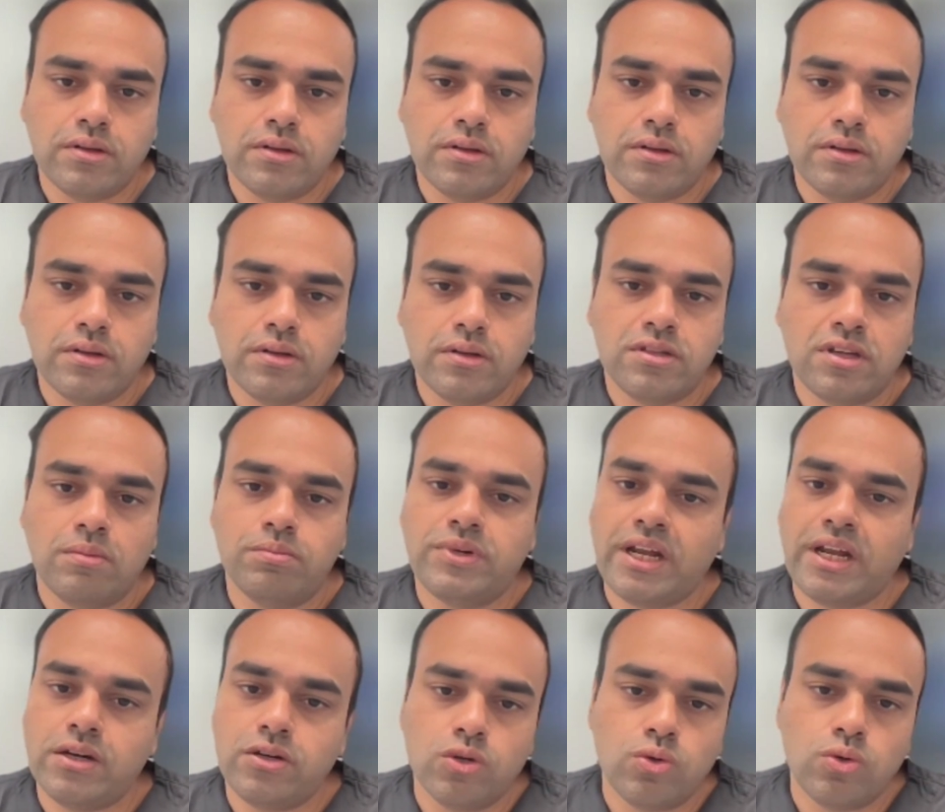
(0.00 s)
some
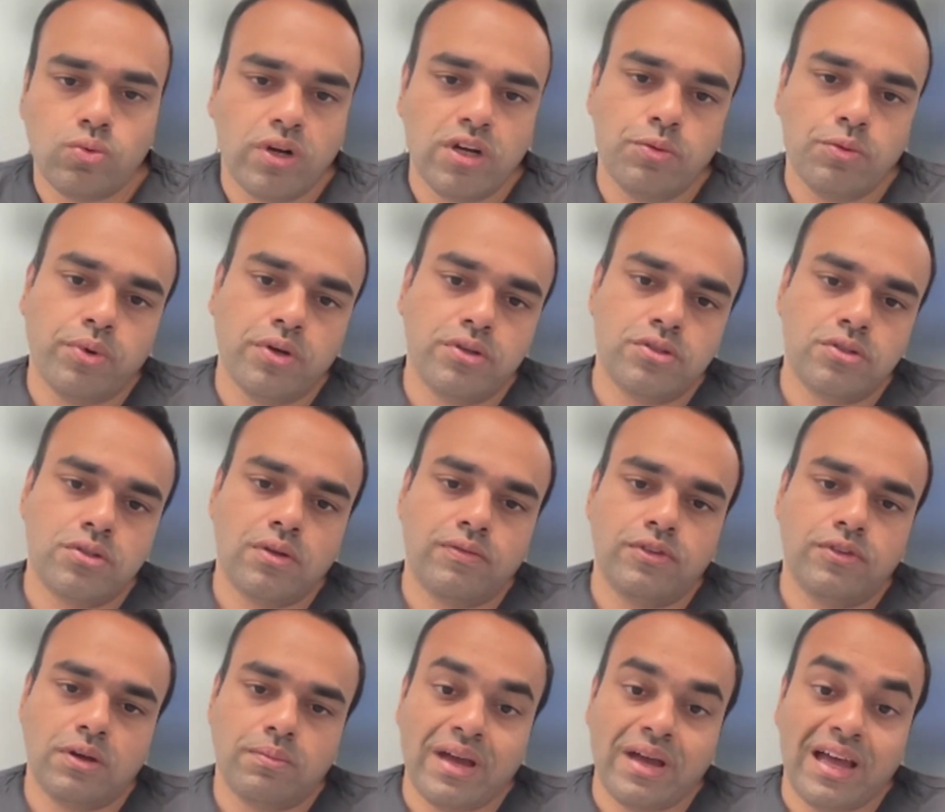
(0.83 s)
10 to 20%
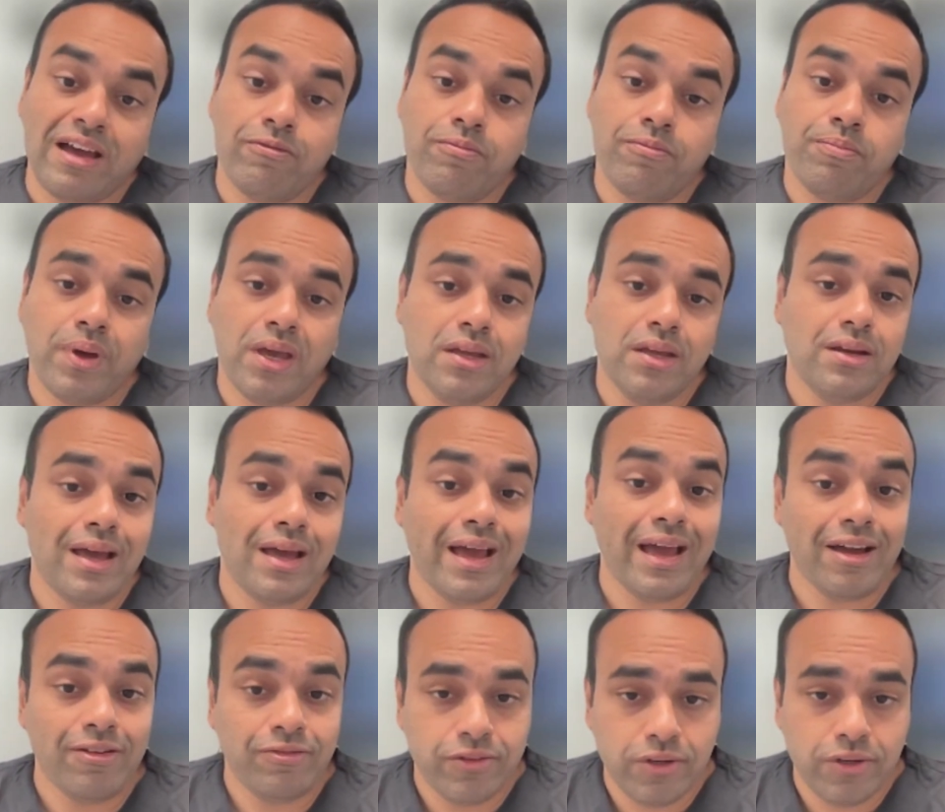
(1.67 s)
of them have pain
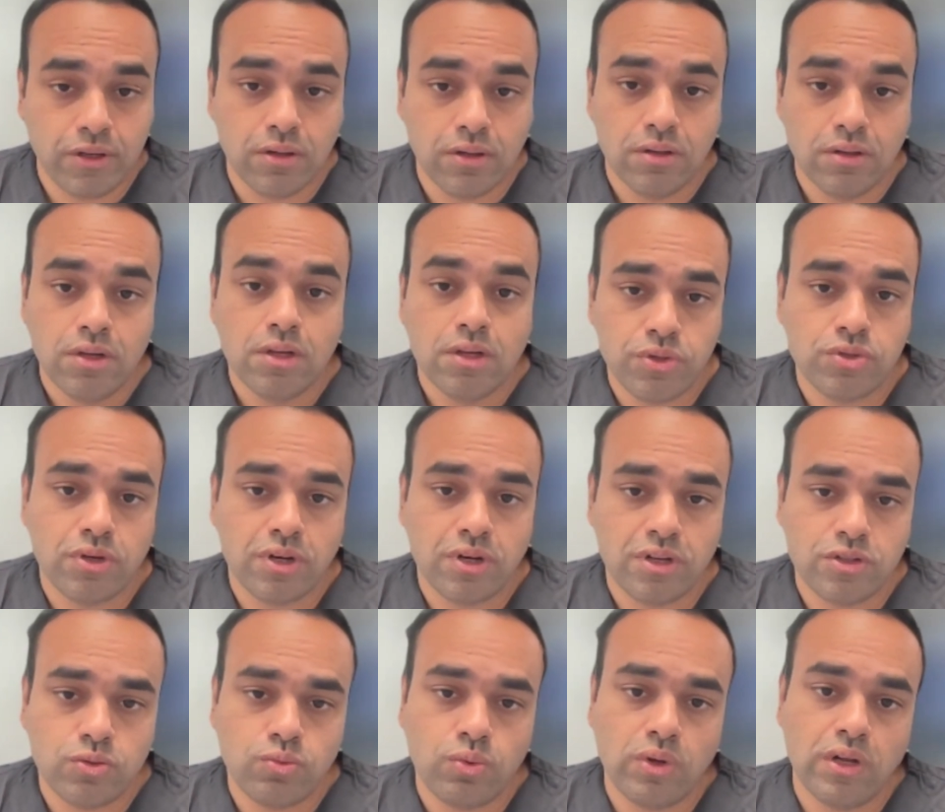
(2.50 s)
after
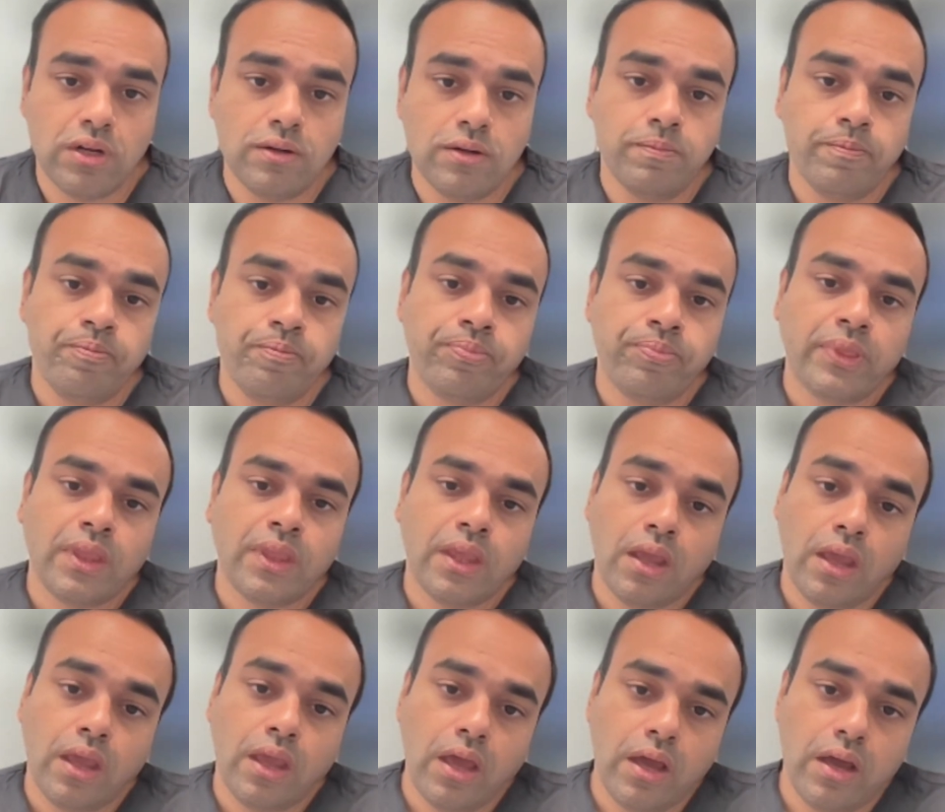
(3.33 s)
the procedure as well.
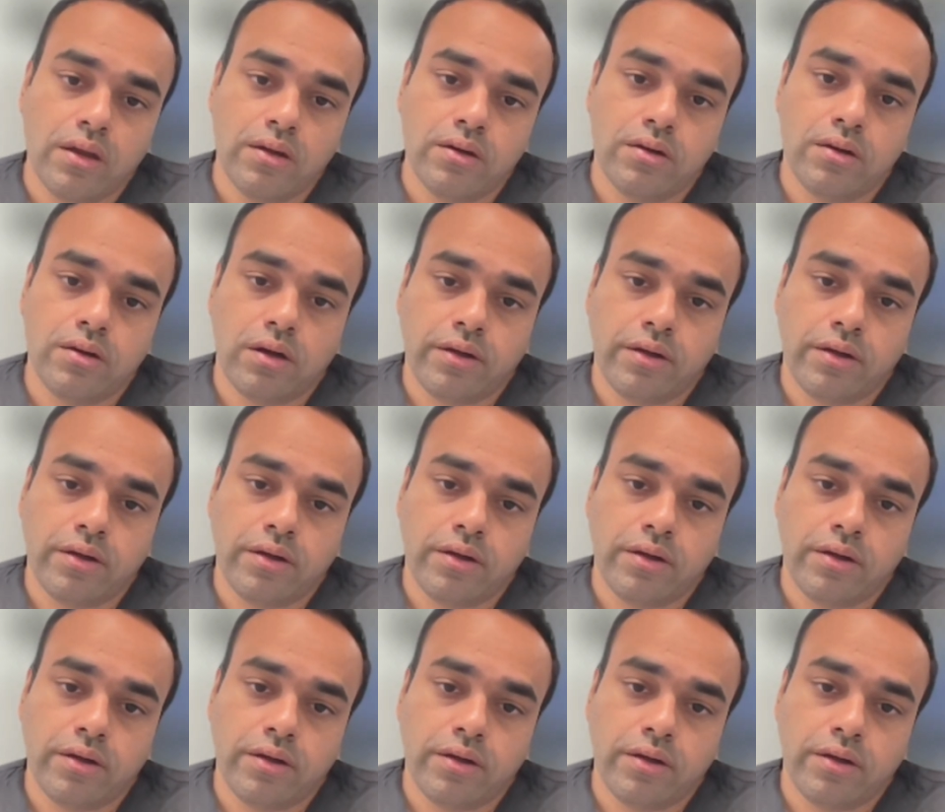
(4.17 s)
And